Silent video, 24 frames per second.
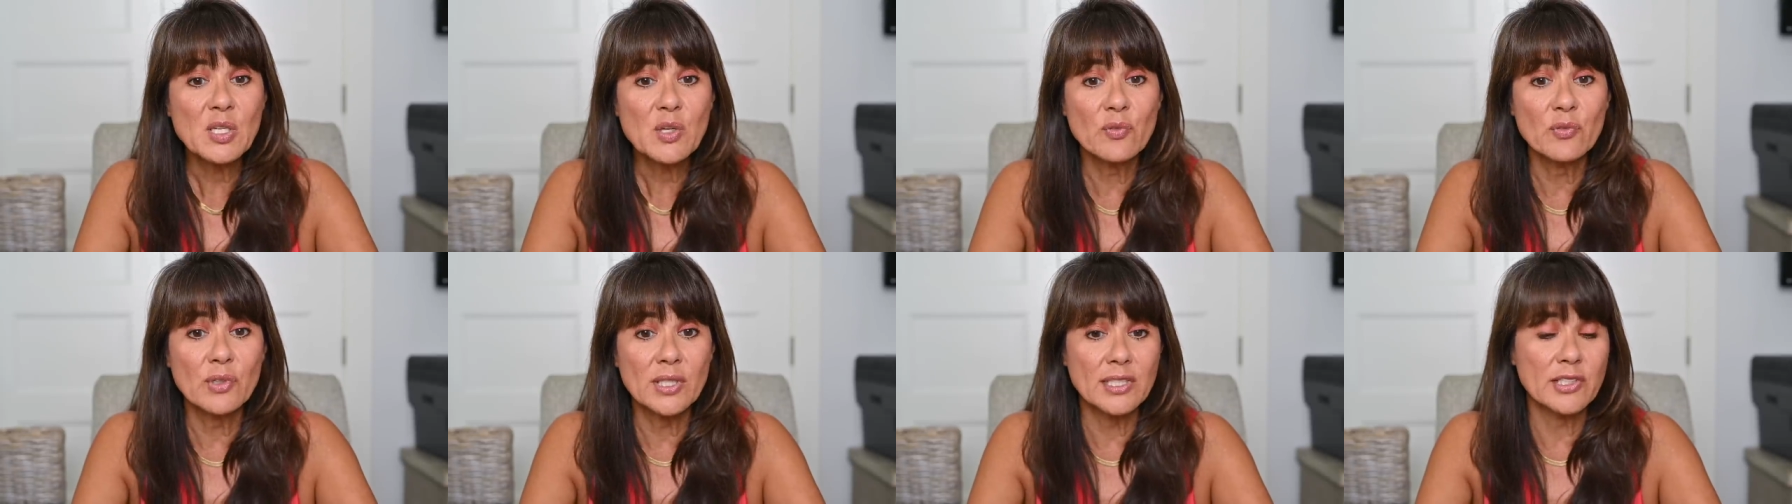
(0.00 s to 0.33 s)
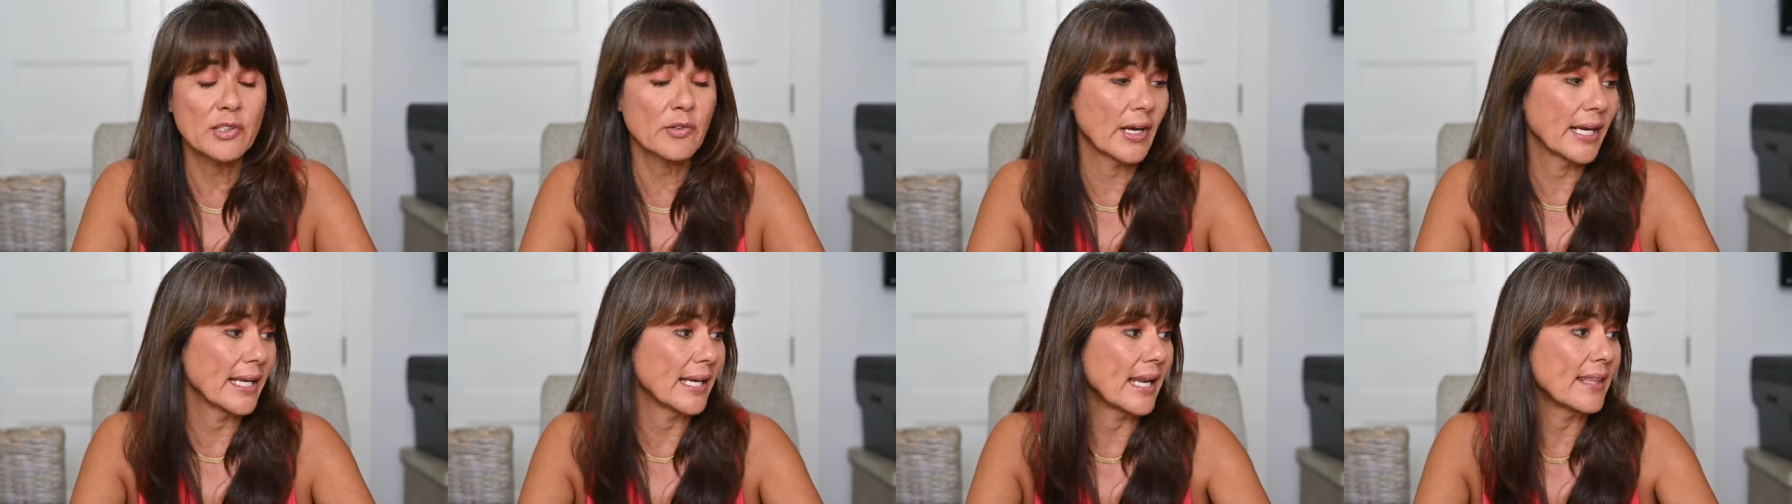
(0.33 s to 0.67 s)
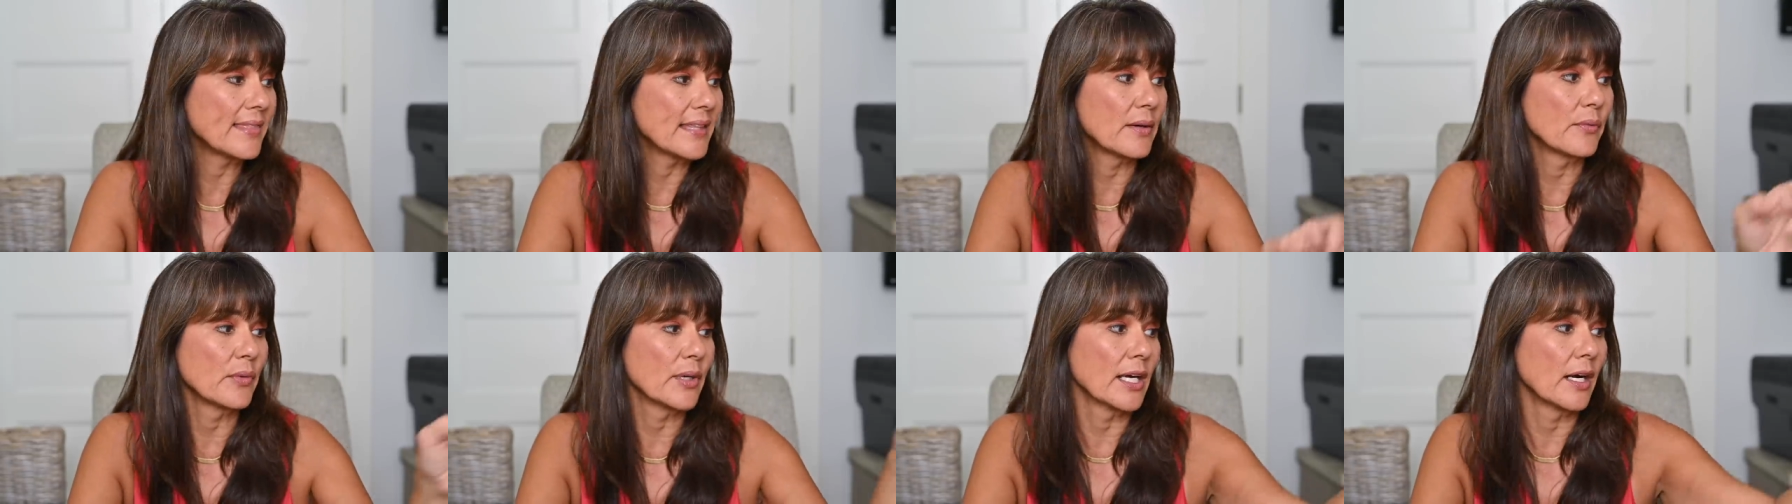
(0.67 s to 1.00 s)
Really great.
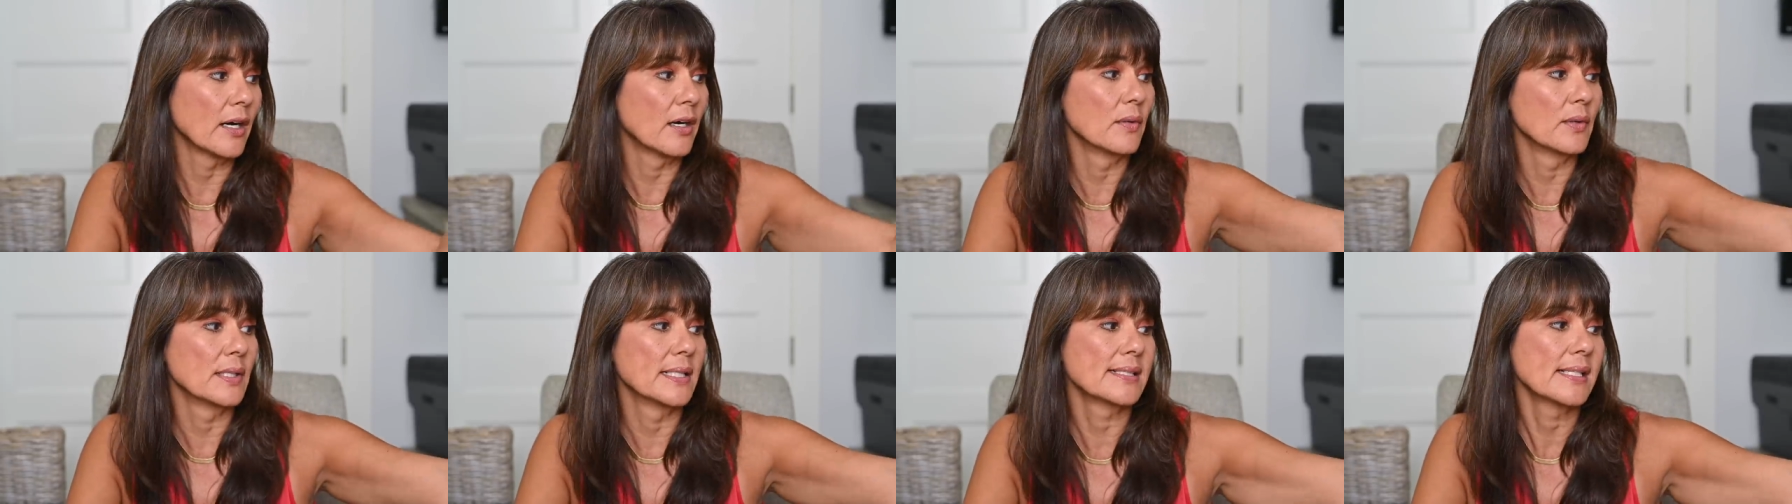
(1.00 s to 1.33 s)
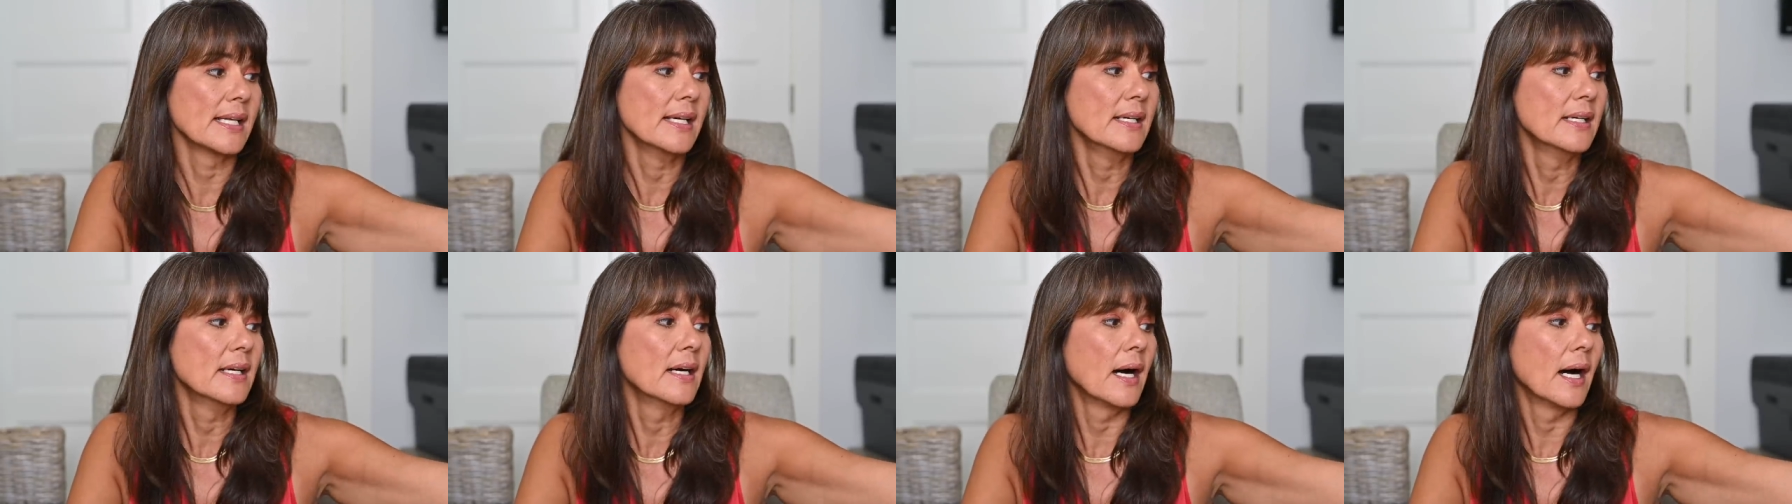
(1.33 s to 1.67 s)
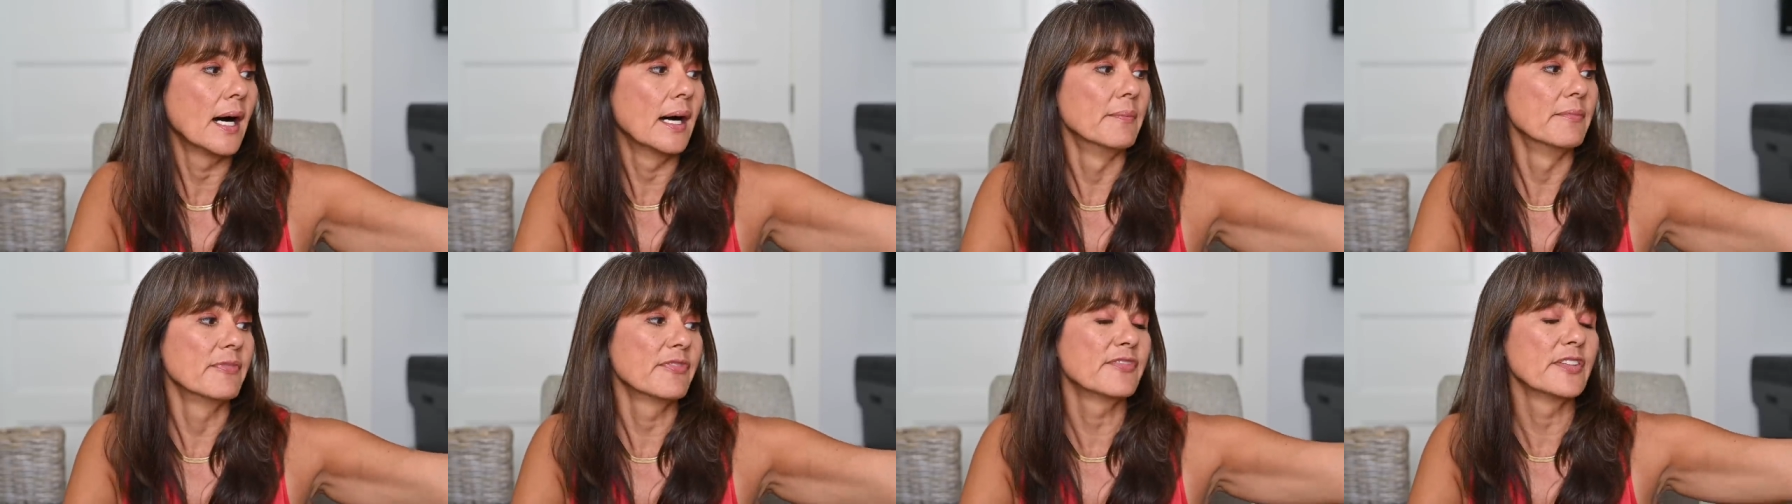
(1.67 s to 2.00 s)
And then we always
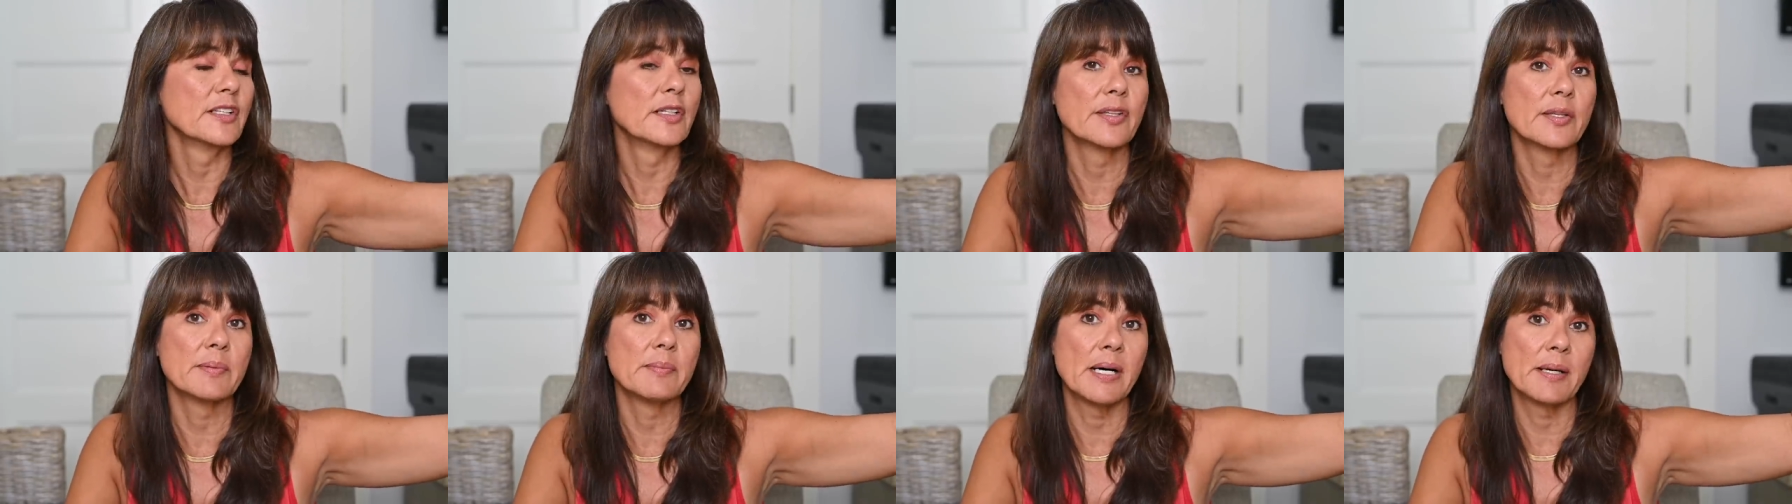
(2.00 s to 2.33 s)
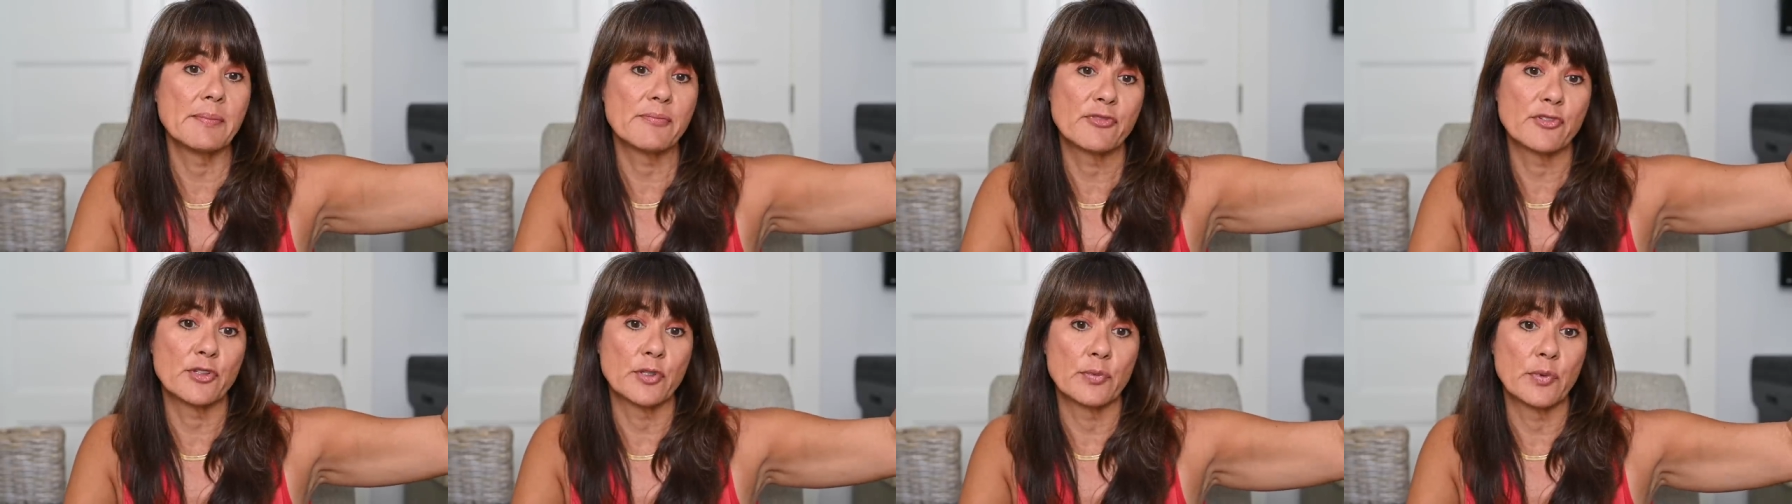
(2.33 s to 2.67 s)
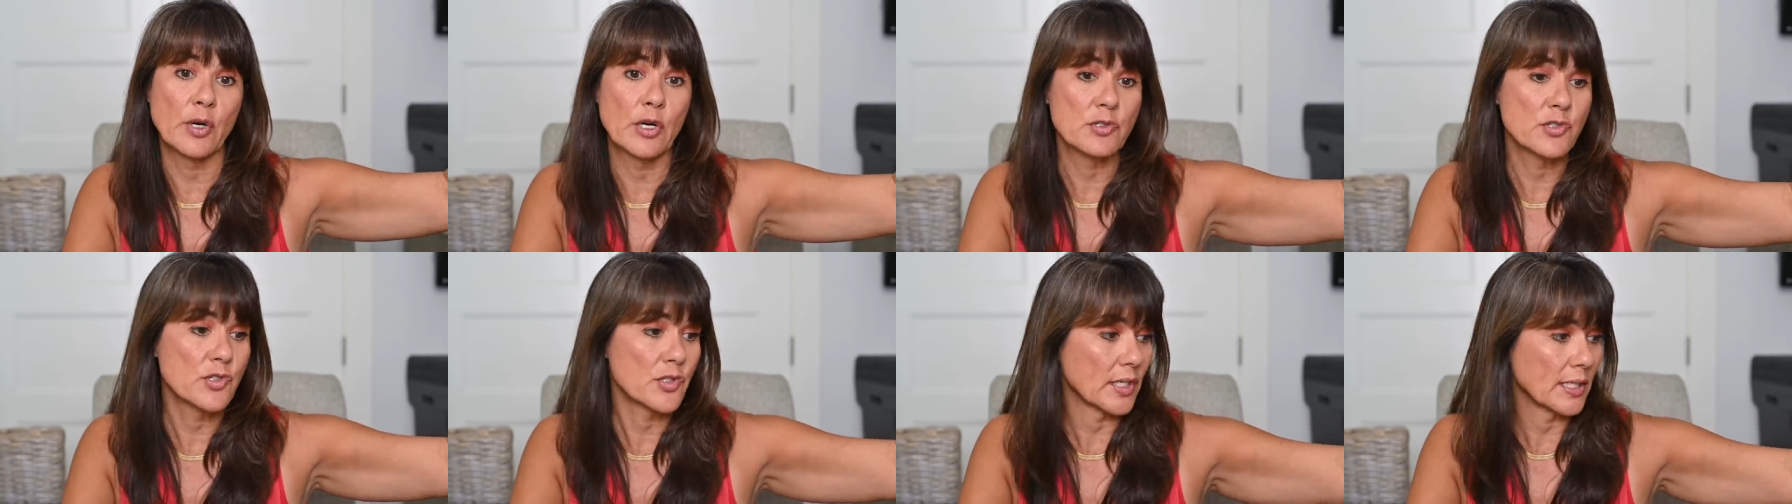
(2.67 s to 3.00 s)
um, fill them up for
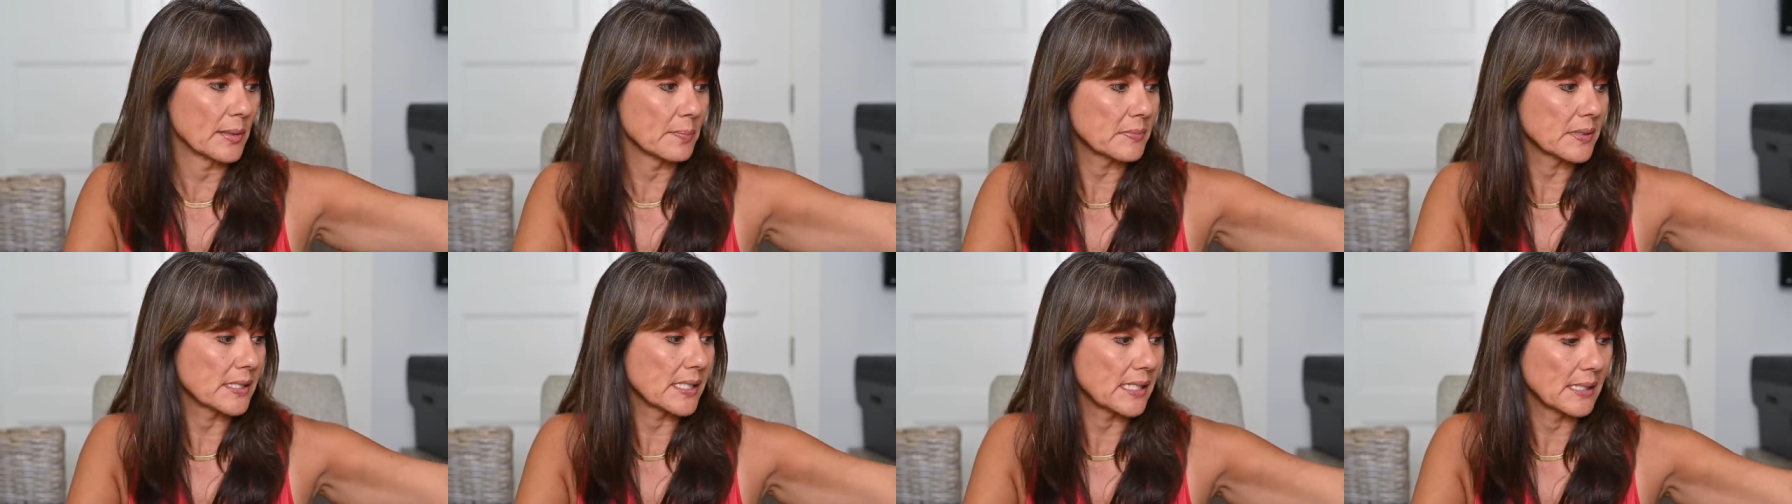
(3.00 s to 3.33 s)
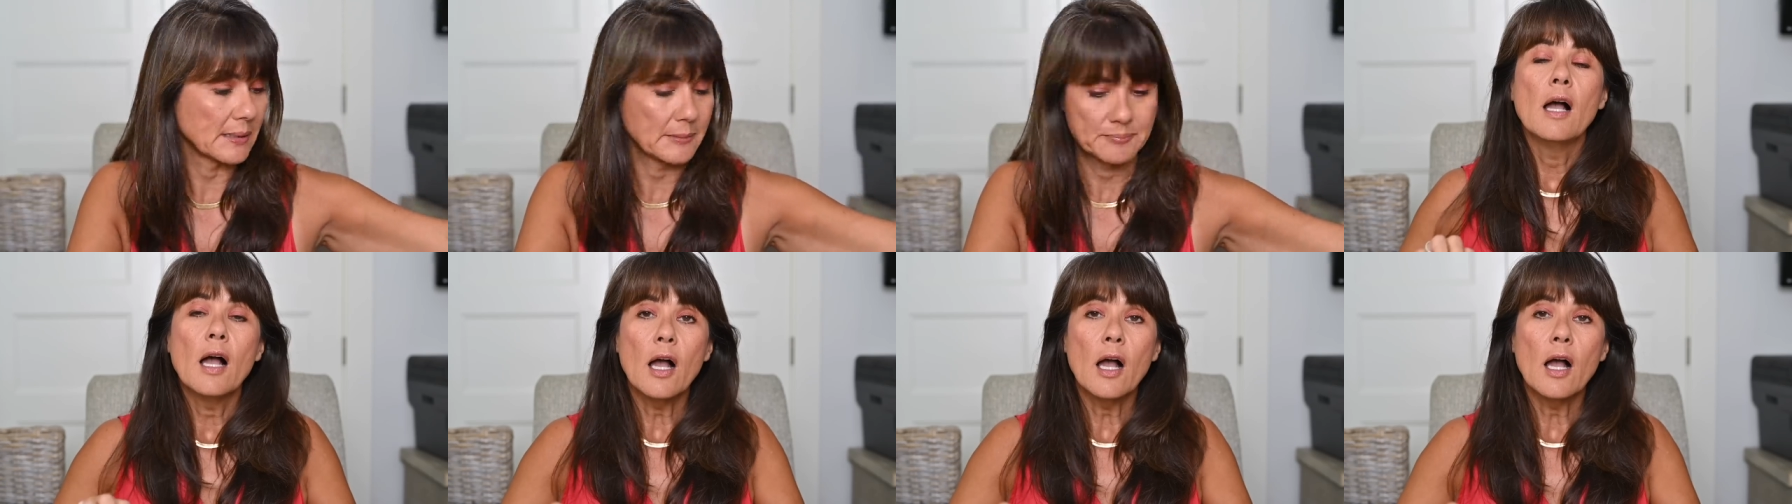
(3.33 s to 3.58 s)
road trips.